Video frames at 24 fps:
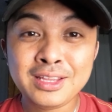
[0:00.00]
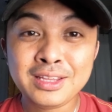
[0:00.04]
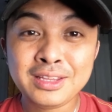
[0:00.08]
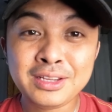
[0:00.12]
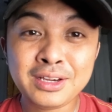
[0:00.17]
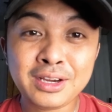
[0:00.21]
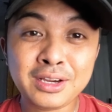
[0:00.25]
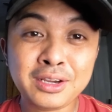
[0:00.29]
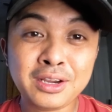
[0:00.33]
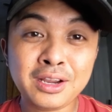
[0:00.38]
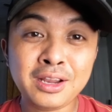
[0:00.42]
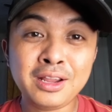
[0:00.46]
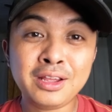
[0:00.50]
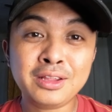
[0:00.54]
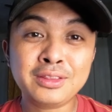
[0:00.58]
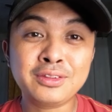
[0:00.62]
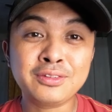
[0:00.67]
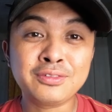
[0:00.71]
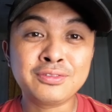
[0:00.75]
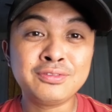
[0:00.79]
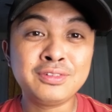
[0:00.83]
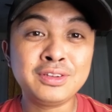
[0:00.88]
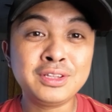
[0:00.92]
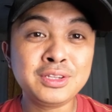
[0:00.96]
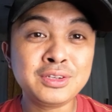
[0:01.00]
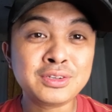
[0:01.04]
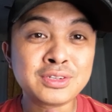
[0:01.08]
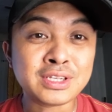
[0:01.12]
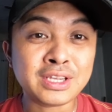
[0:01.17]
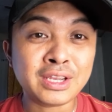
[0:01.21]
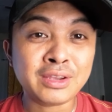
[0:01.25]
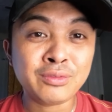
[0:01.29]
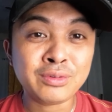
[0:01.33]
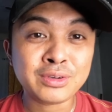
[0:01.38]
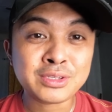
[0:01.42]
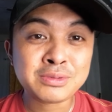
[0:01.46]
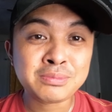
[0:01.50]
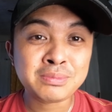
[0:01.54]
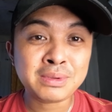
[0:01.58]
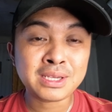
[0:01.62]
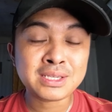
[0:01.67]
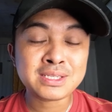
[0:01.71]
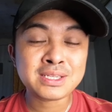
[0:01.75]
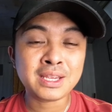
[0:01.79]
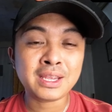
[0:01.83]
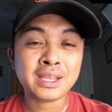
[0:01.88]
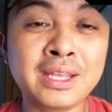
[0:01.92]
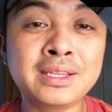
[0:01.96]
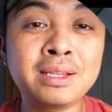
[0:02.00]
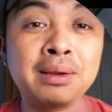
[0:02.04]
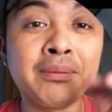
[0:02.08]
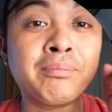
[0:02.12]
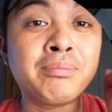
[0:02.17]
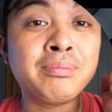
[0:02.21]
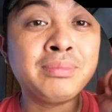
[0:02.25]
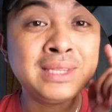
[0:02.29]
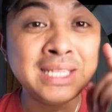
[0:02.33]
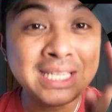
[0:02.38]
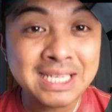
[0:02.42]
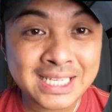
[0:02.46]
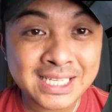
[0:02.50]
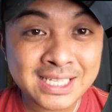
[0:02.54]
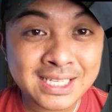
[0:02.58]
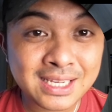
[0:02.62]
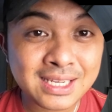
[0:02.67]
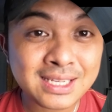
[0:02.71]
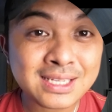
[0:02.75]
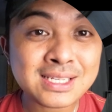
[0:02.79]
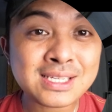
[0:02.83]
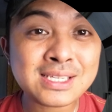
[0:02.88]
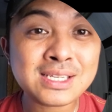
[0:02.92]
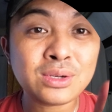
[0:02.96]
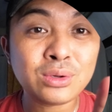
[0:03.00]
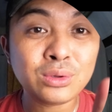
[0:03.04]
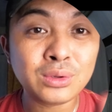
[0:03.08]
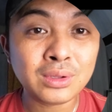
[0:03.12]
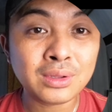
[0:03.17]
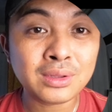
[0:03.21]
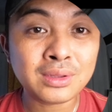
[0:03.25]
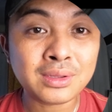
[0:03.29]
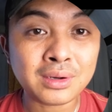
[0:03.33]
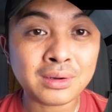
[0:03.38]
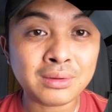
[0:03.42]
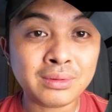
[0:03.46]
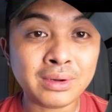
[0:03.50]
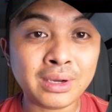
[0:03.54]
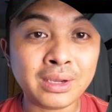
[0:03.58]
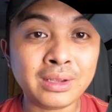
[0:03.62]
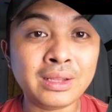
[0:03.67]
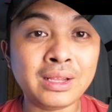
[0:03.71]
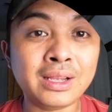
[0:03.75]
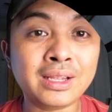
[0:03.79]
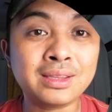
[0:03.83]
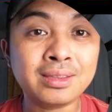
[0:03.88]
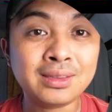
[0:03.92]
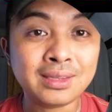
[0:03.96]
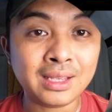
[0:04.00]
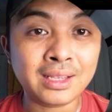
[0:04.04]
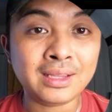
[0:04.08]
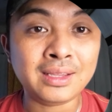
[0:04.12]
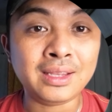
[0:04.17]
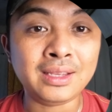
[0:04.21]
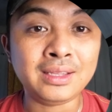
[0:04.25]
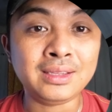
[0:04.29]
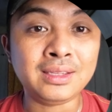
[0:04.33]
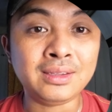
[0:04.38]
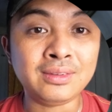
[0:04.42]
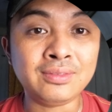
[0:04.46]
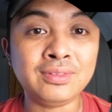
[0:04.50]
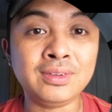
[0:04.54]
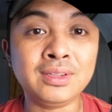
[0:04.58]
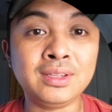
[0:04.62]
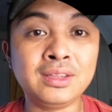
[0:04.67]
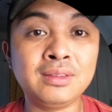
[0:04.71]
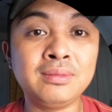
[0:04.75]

There are a lot of videos. I was mixing it up. This is ultra wide at 1080p